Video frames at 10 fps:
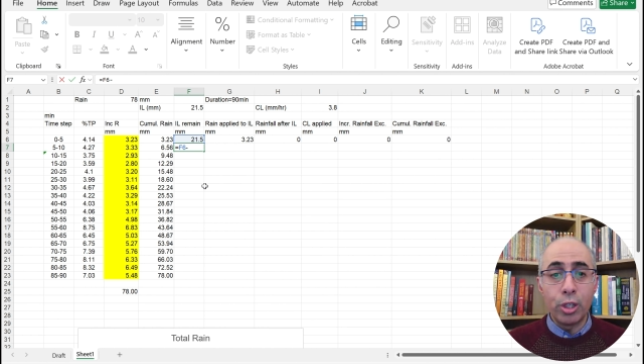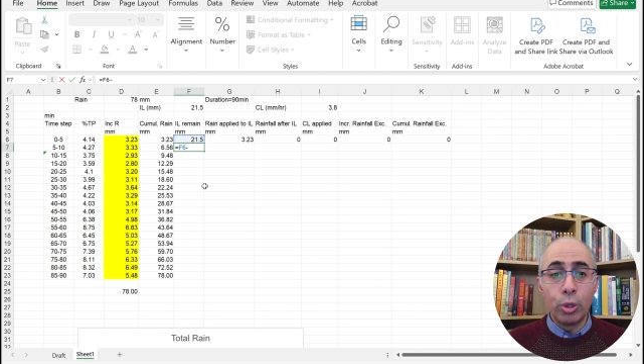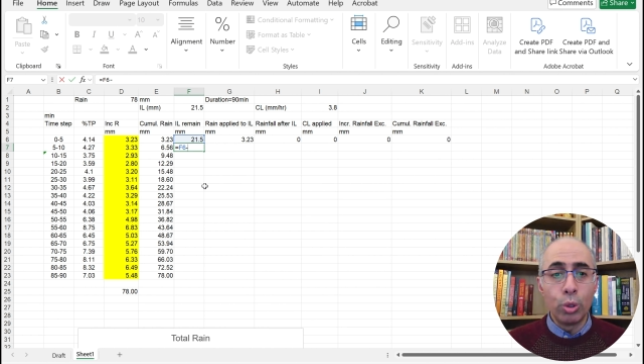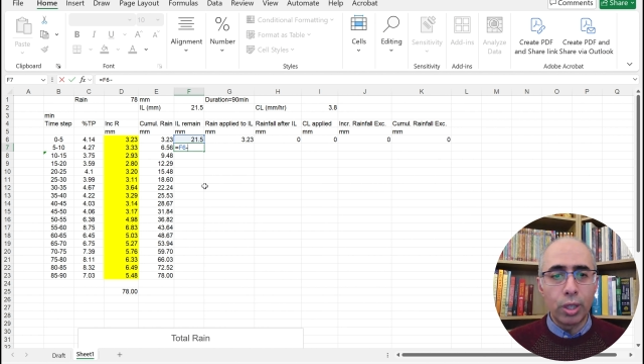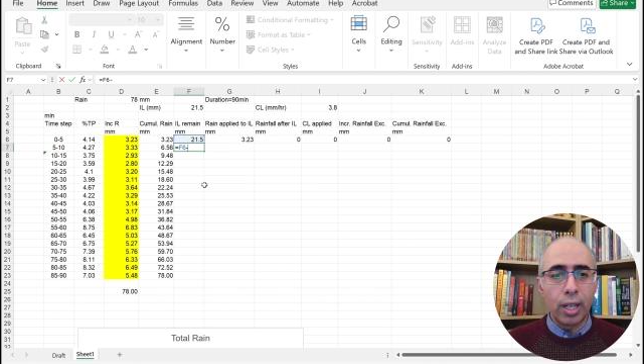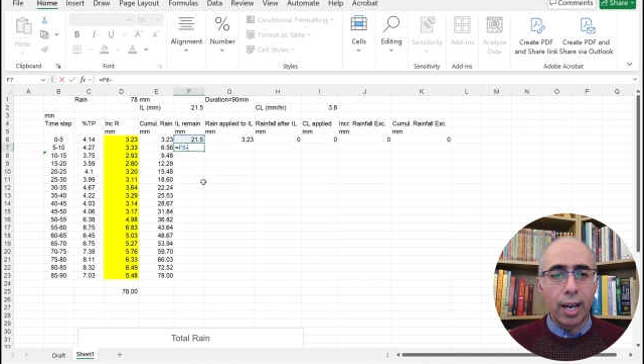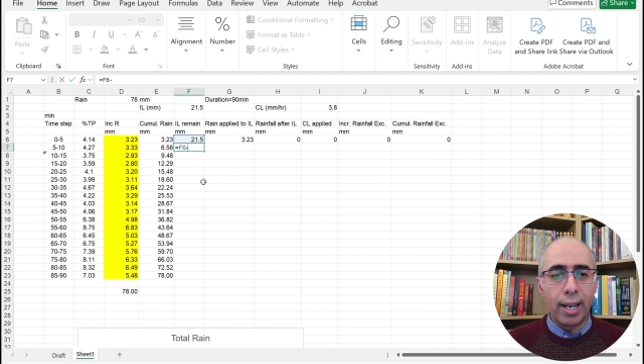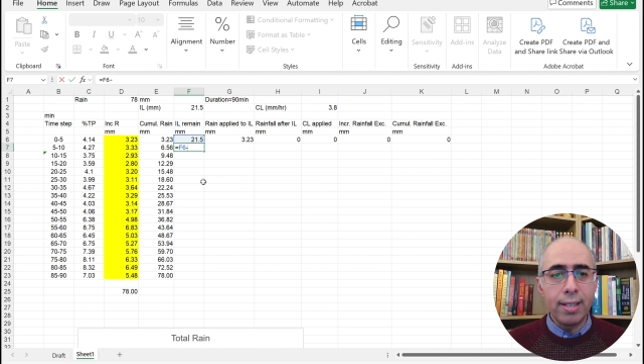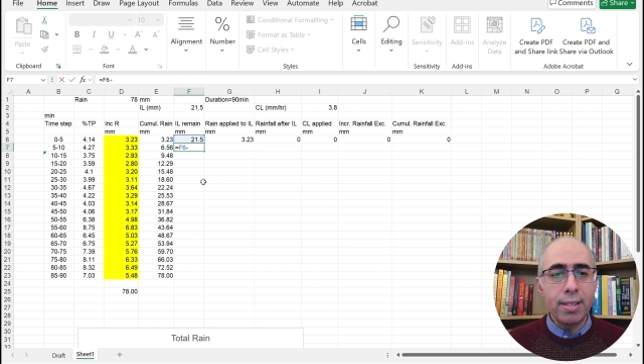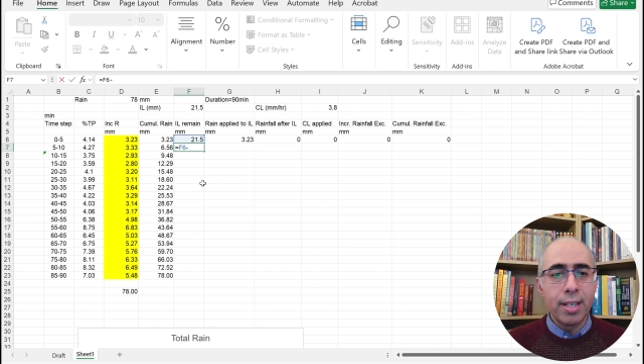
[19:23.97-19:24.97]

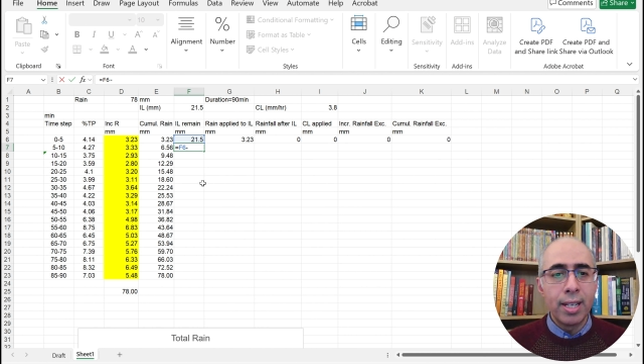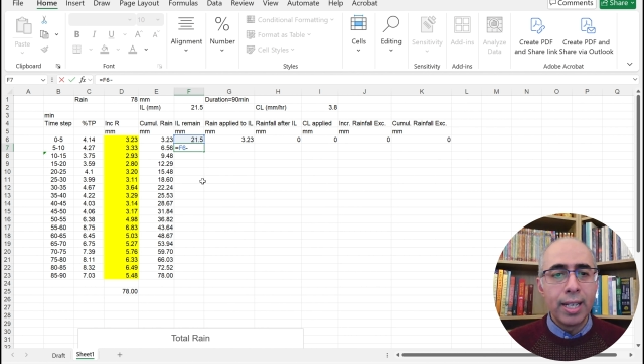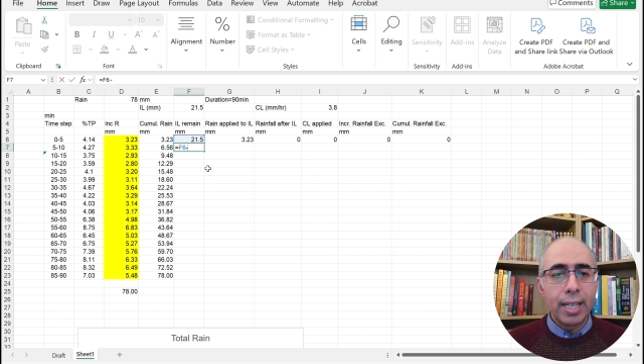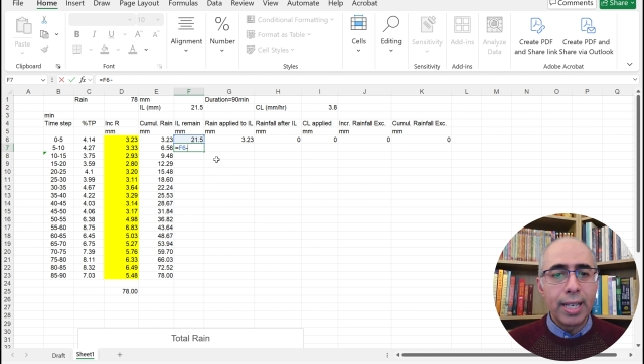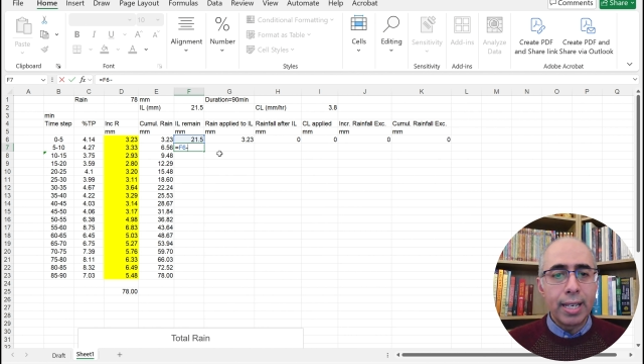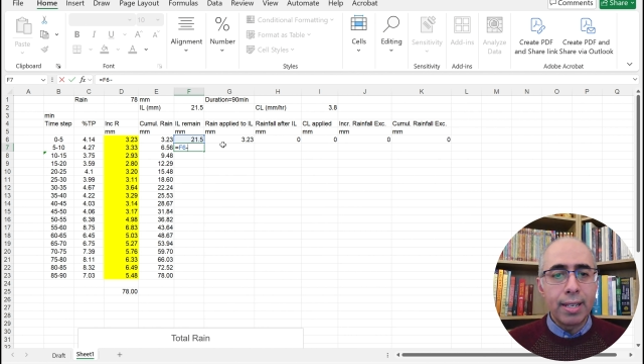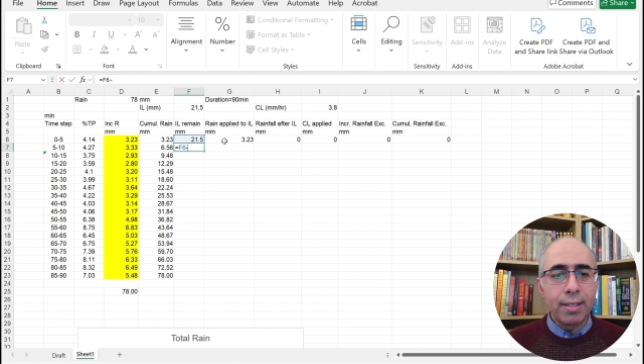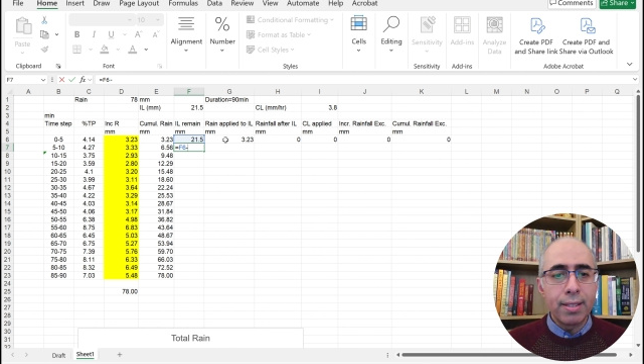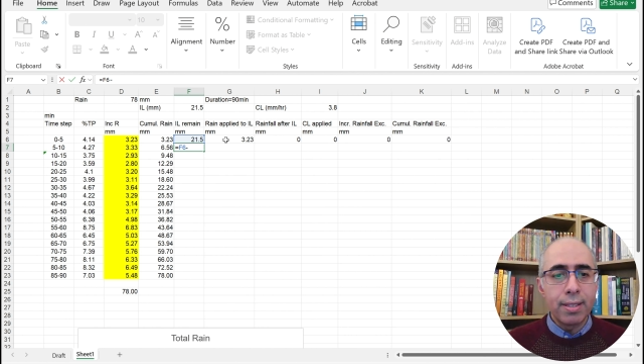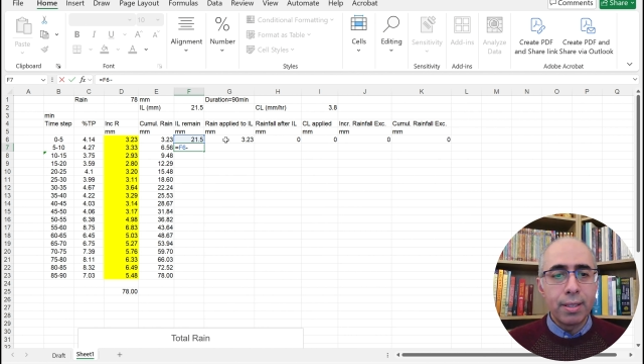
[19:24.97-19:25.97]
utilized
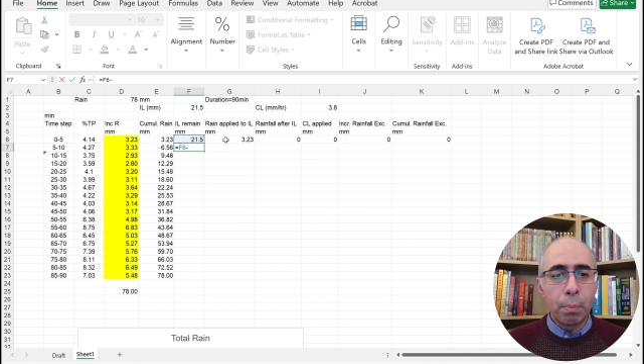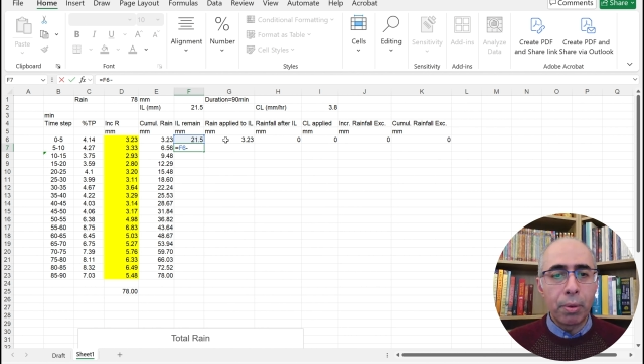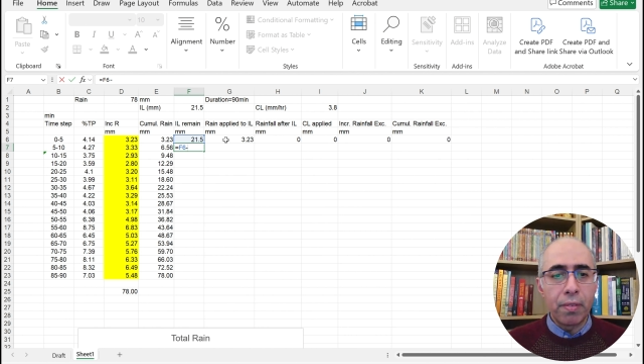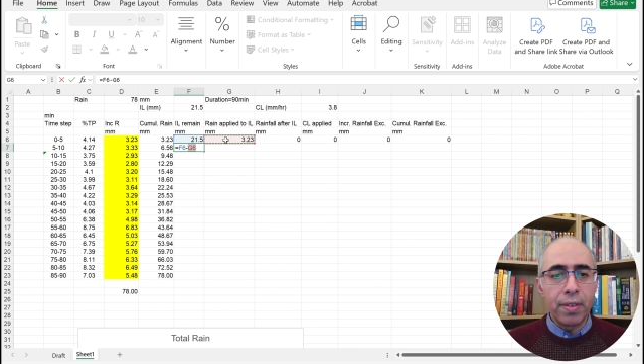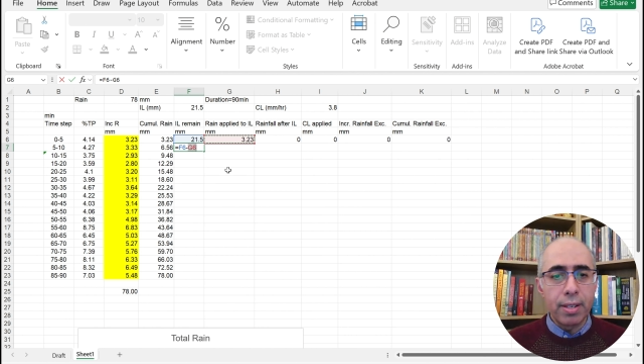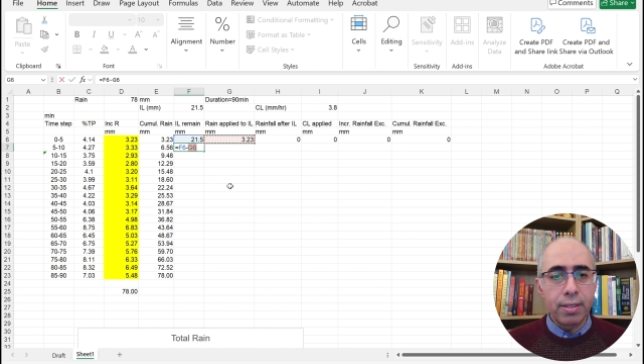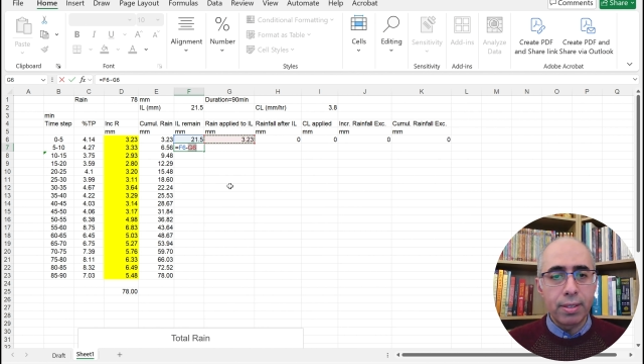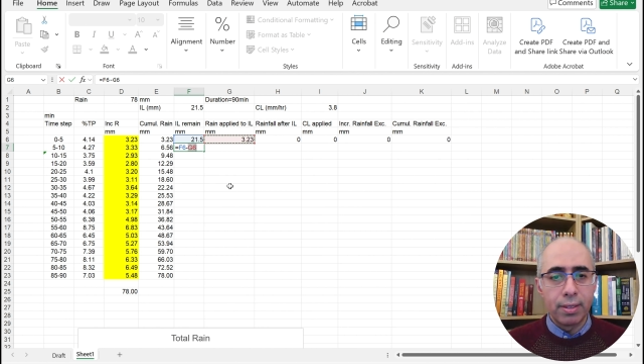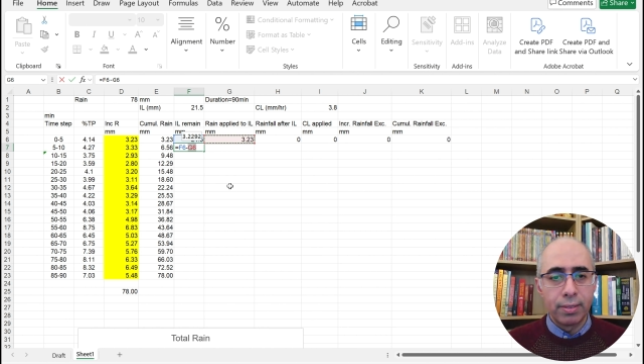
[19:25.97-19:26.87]
is the previous